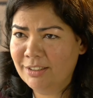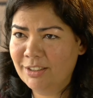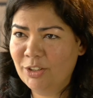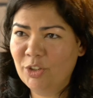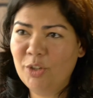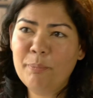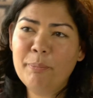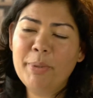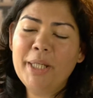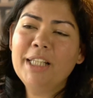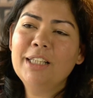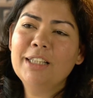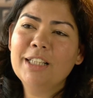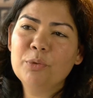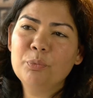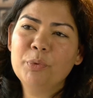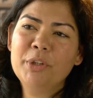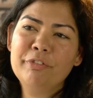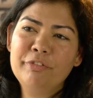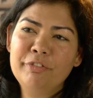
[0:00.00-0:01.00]
So the pain
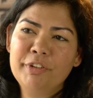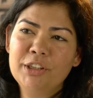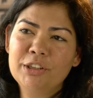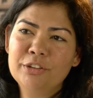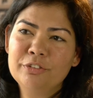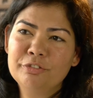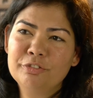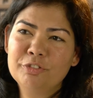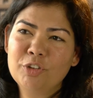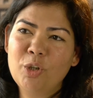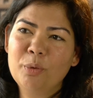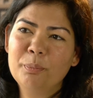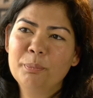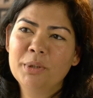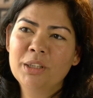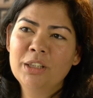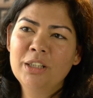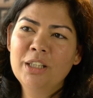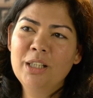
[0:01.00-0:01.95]
that we feel from